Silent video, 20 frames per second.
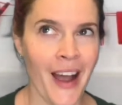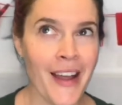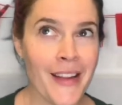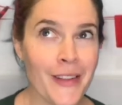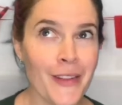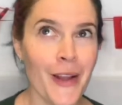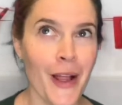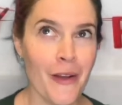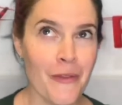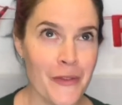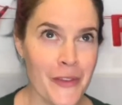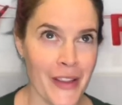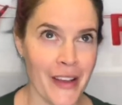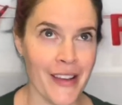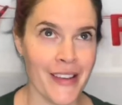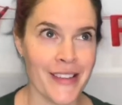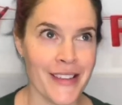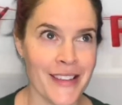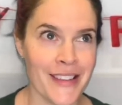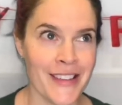I love
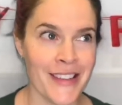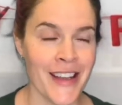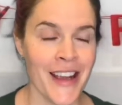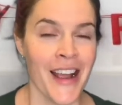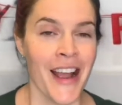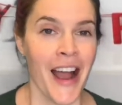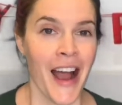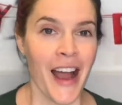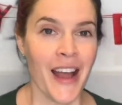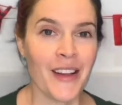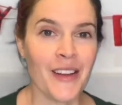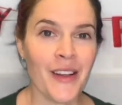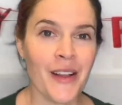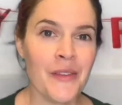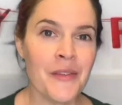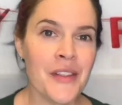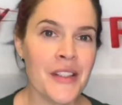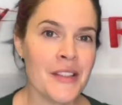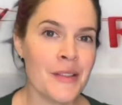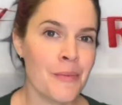this. I
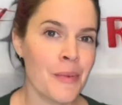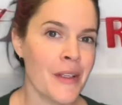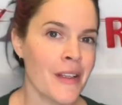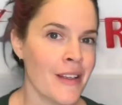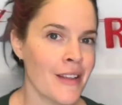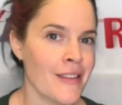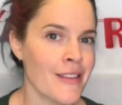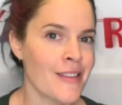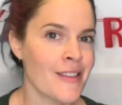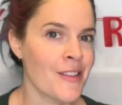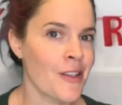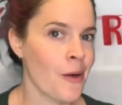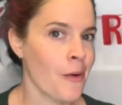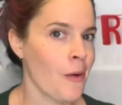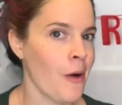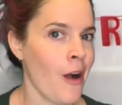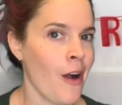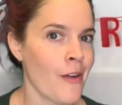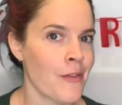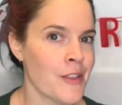love this because so
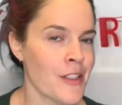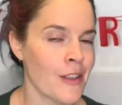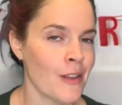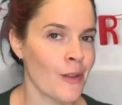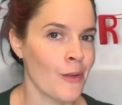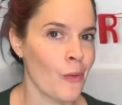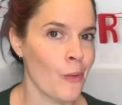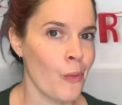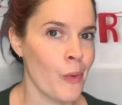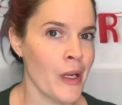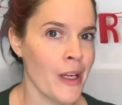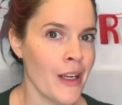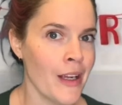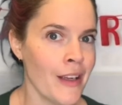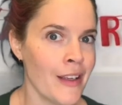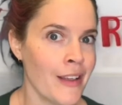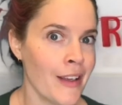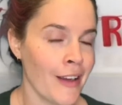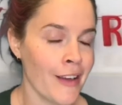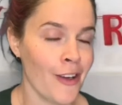often
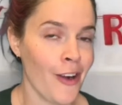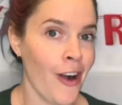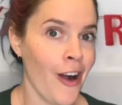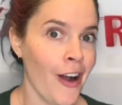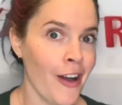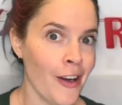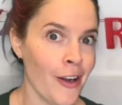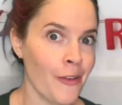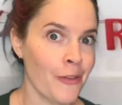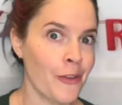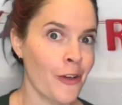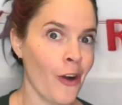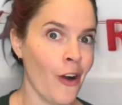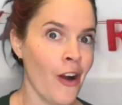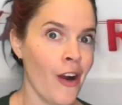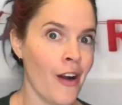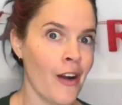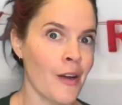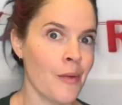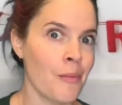we get caught off
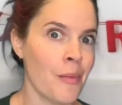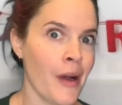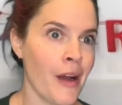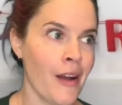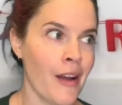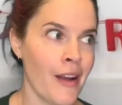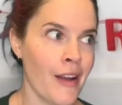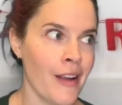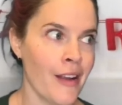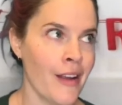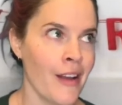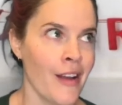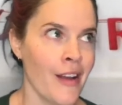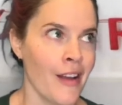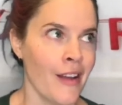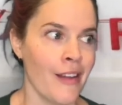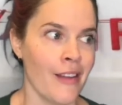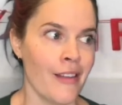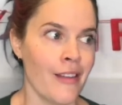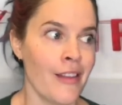guard by
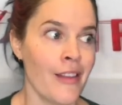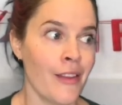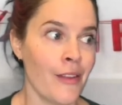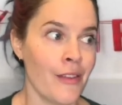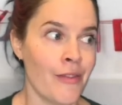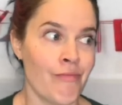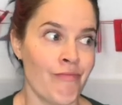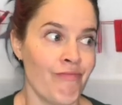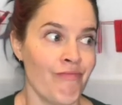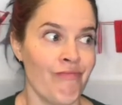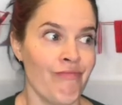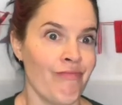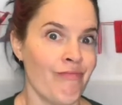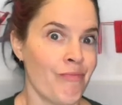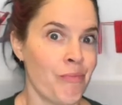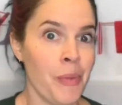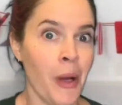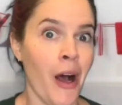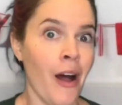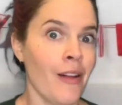the
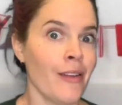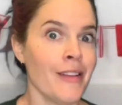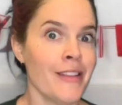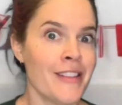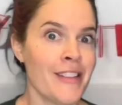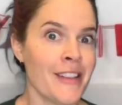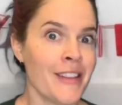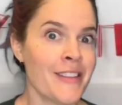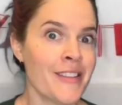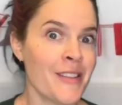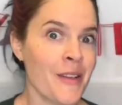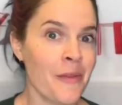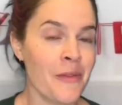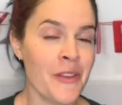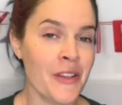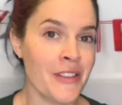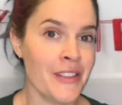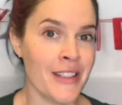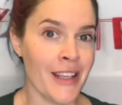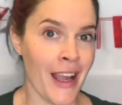politics of
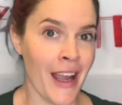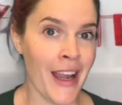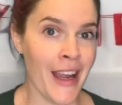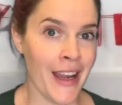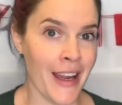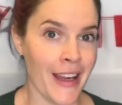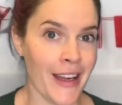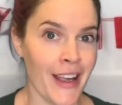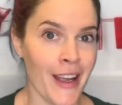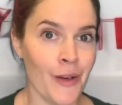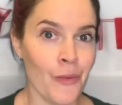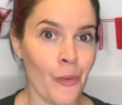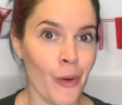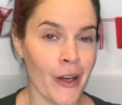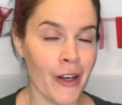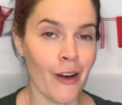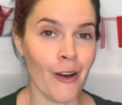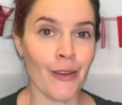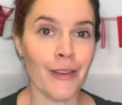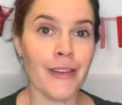the day and what
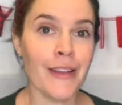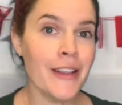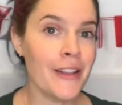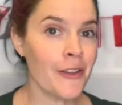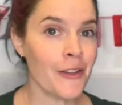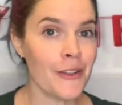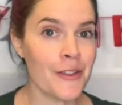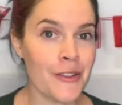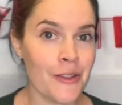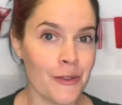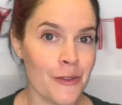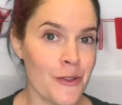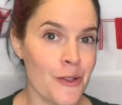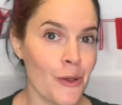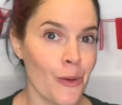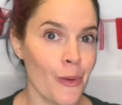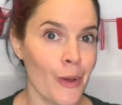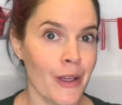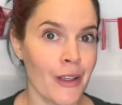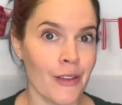our leaders are
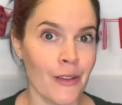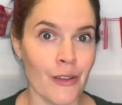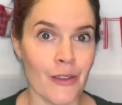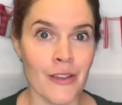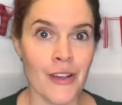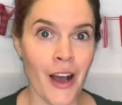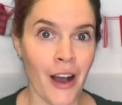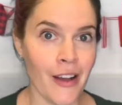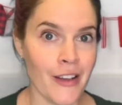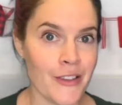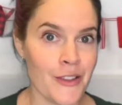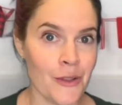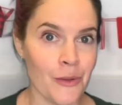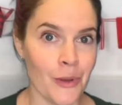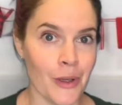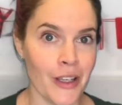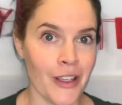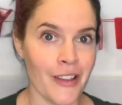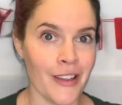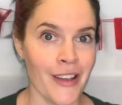doing or not
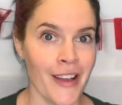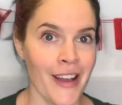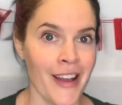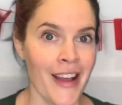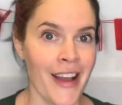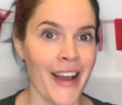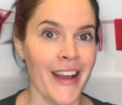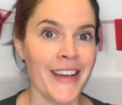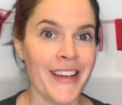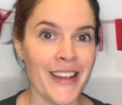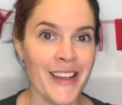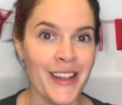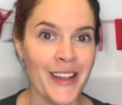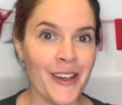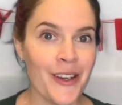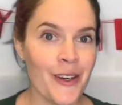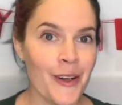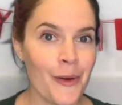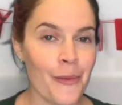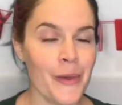doing. And
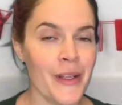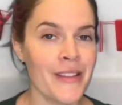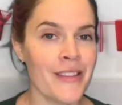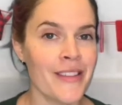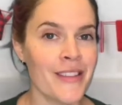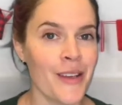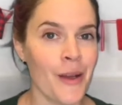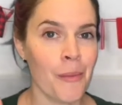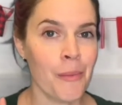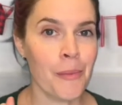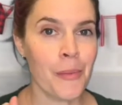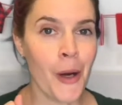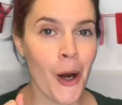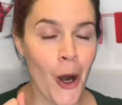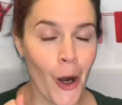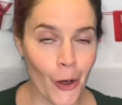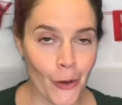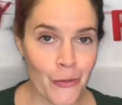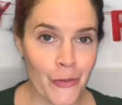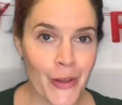here we see a
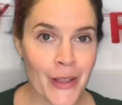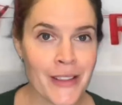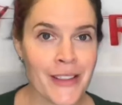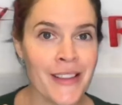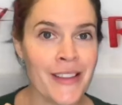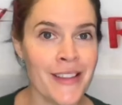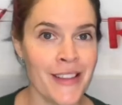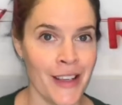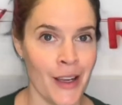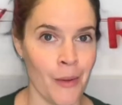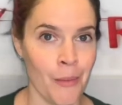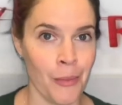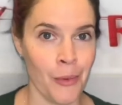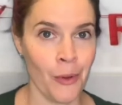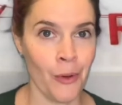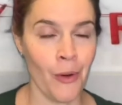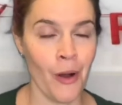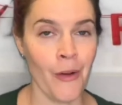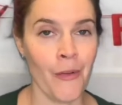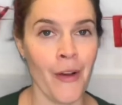perfect
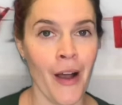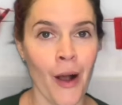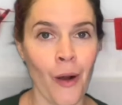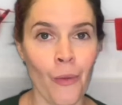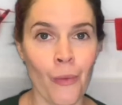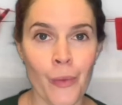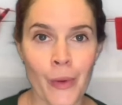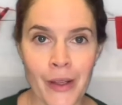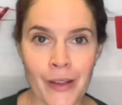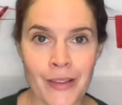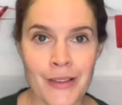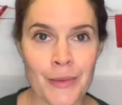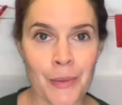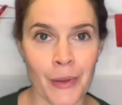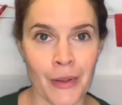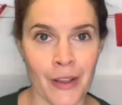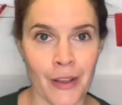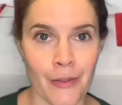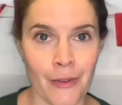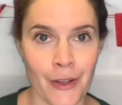example of how we as
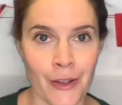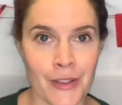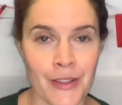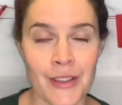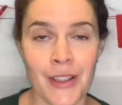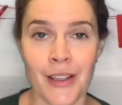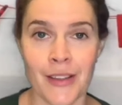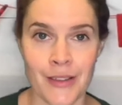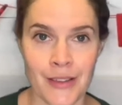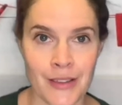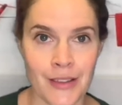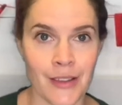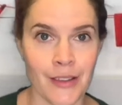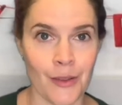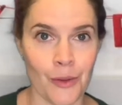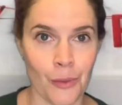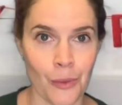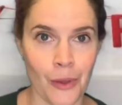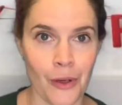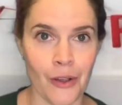believers can see
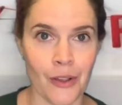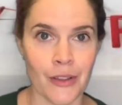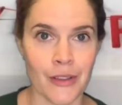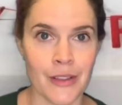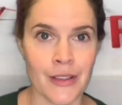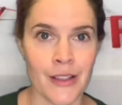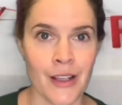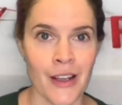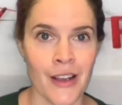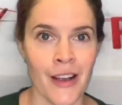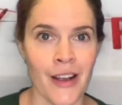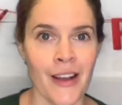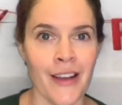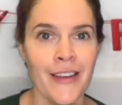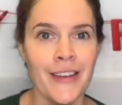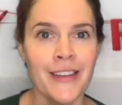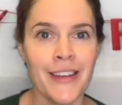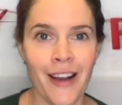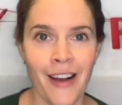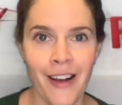the world.
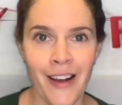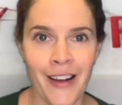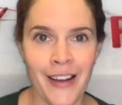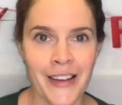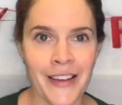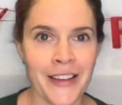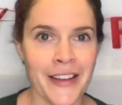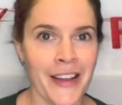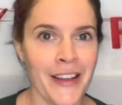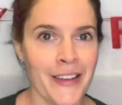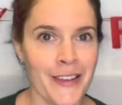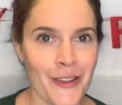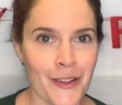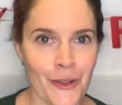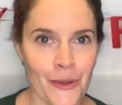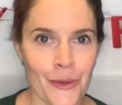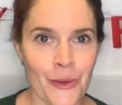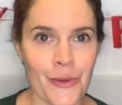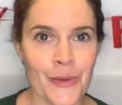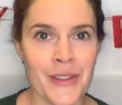God can
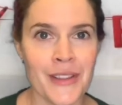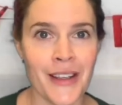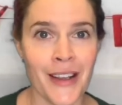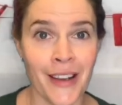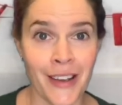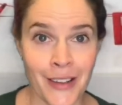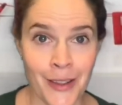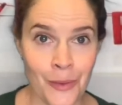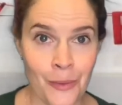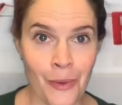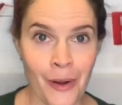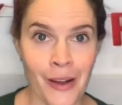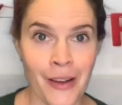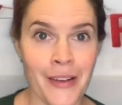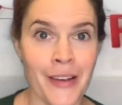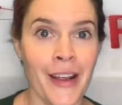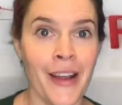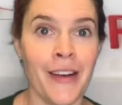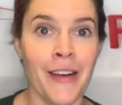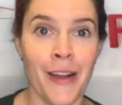use
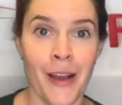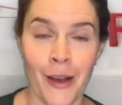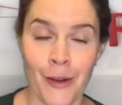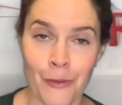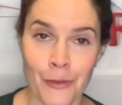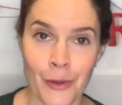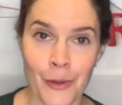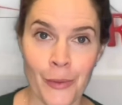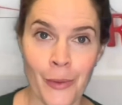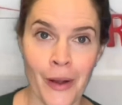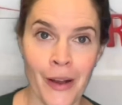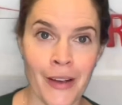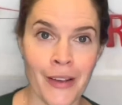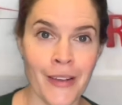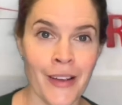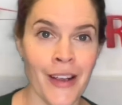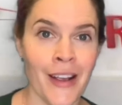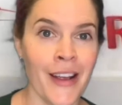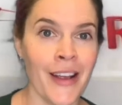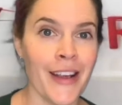anyone and everyone,
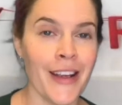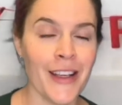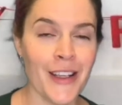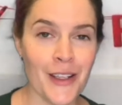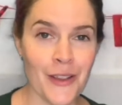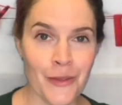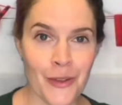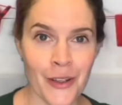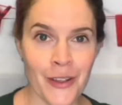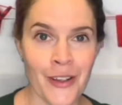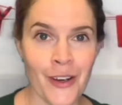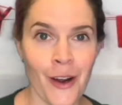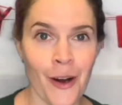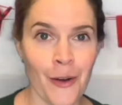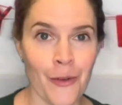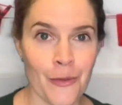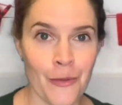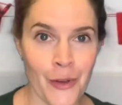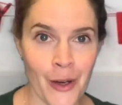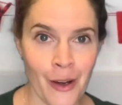even
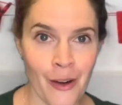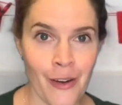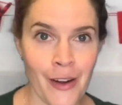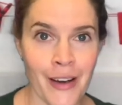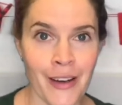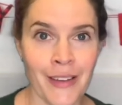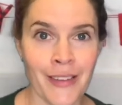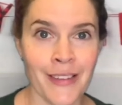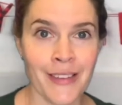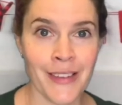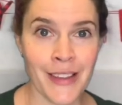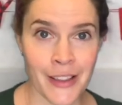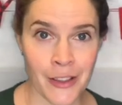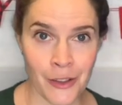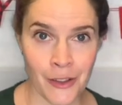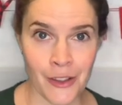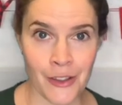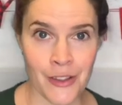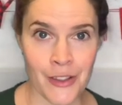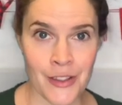our very
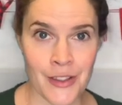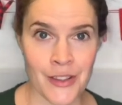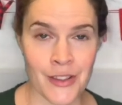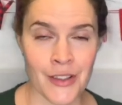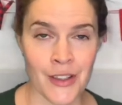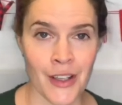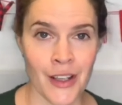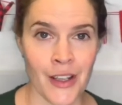leaders,